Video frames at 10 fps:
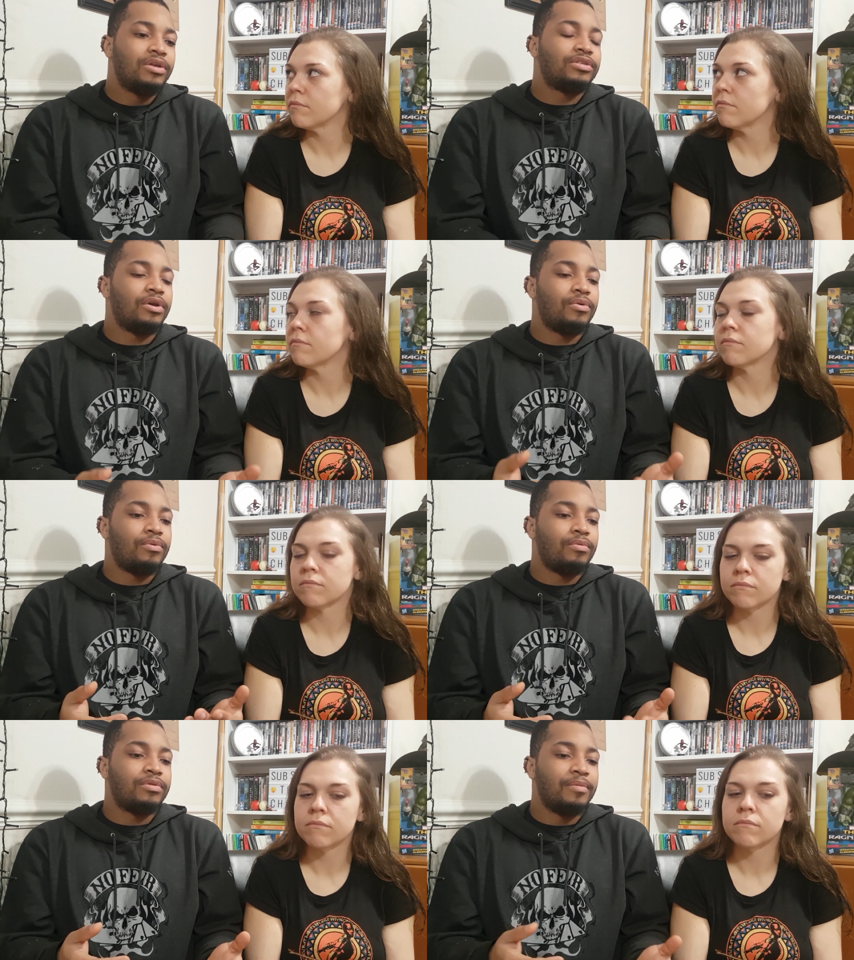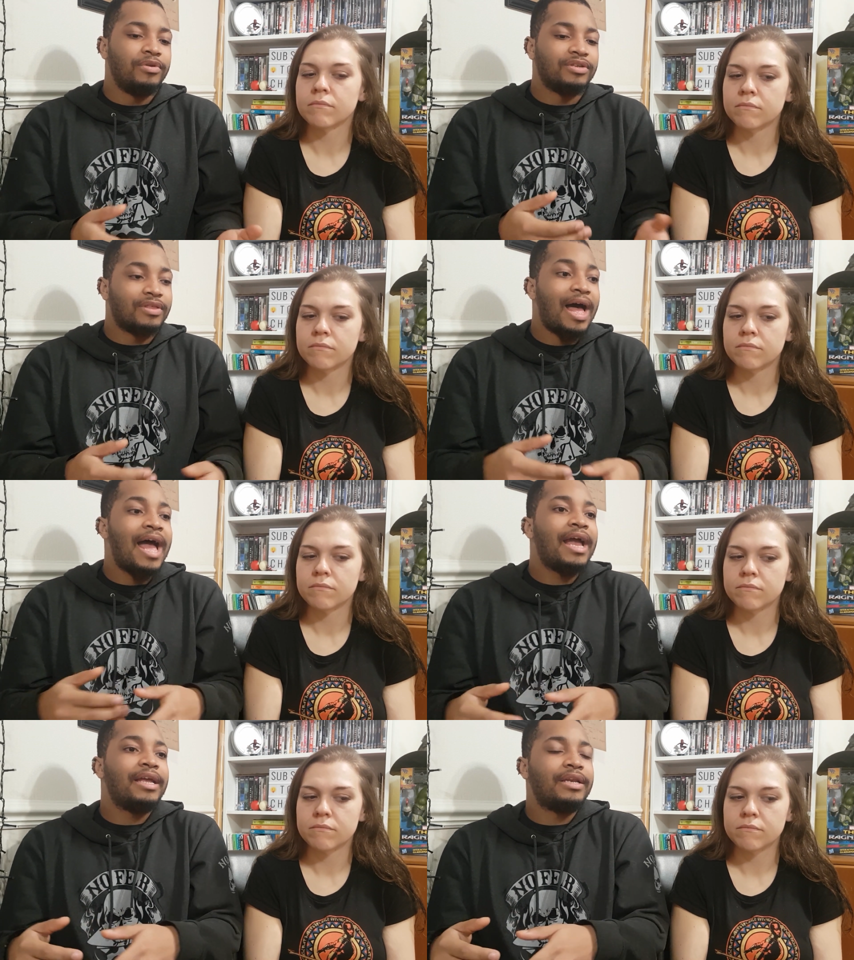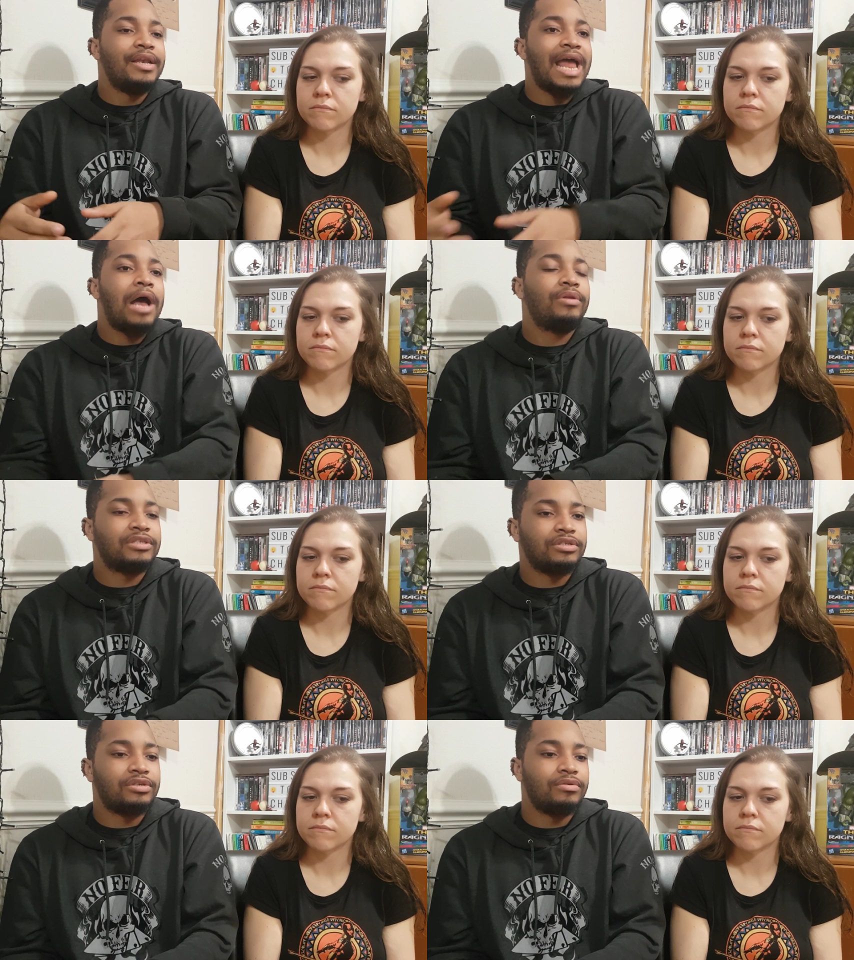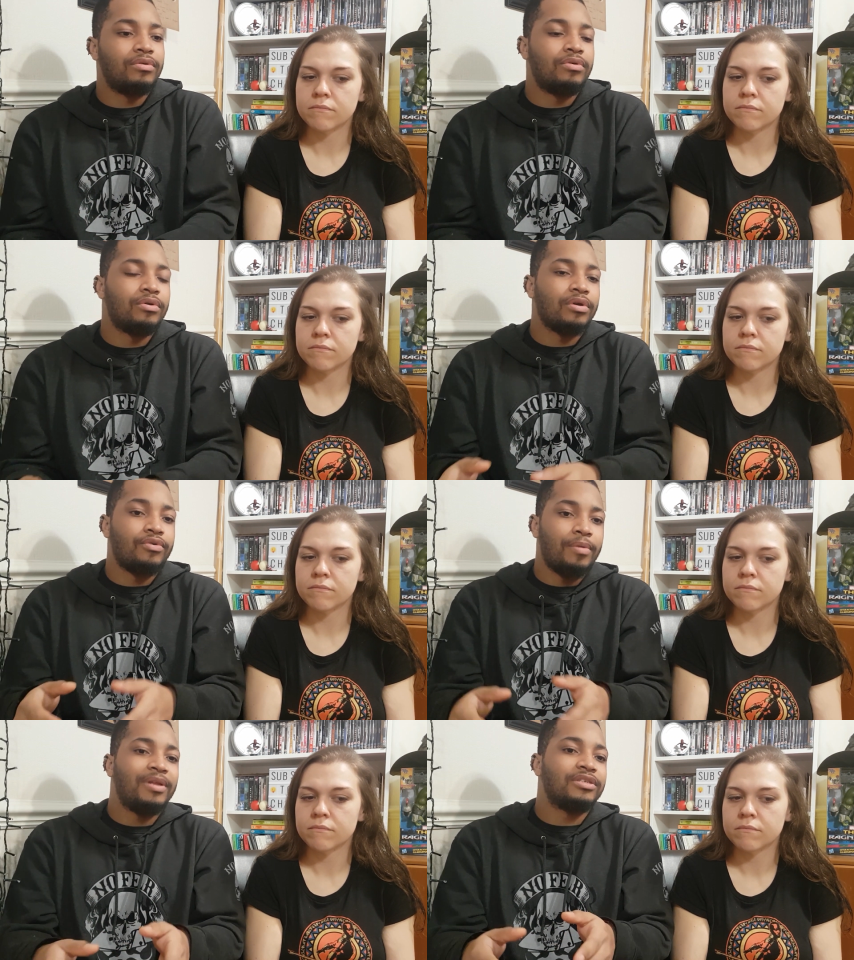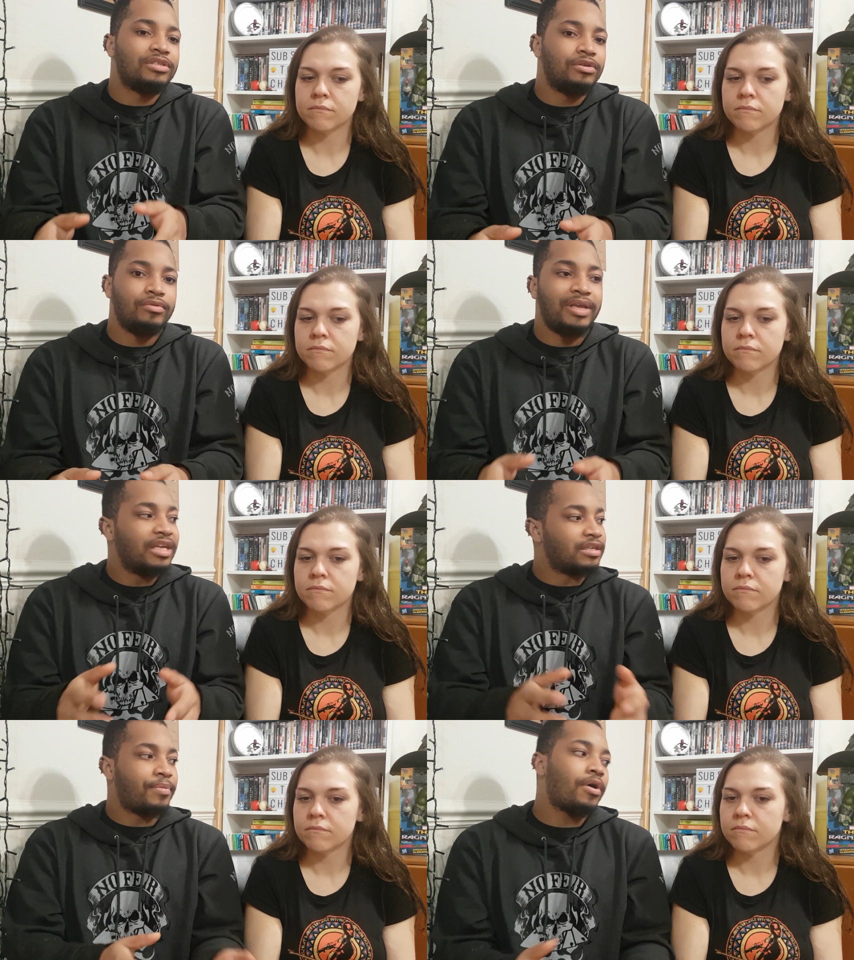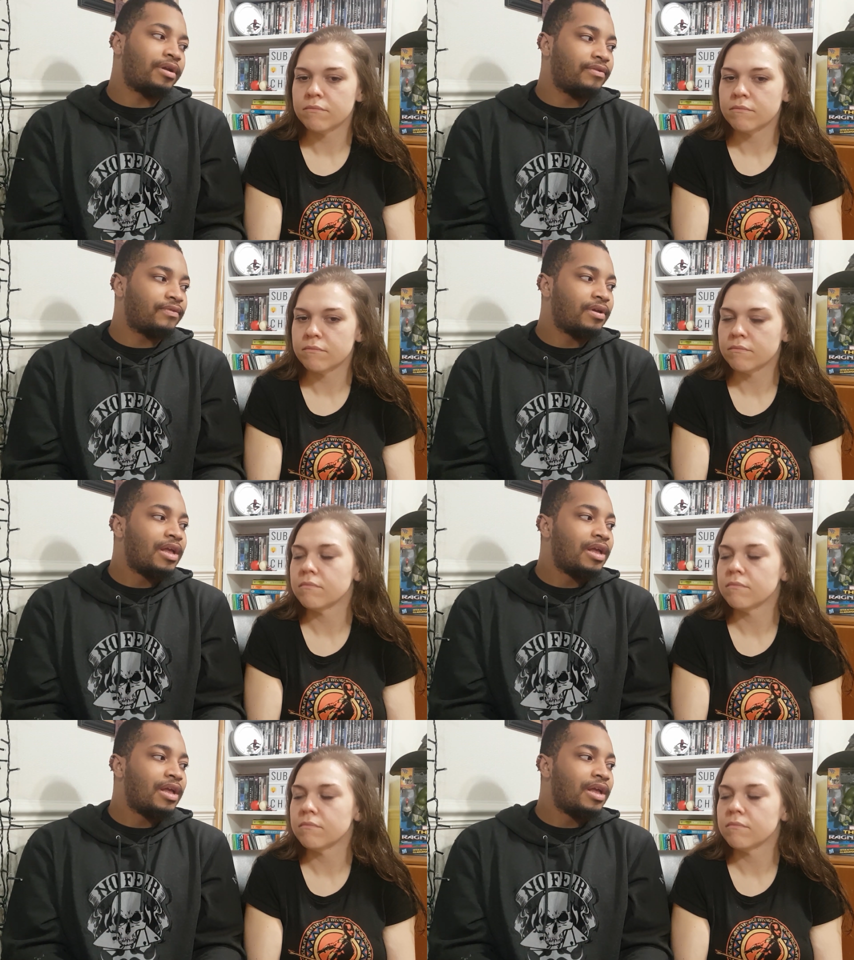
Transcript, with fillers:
Speaker 1: So the music that I now listen to or grew up listening to, he is a part of."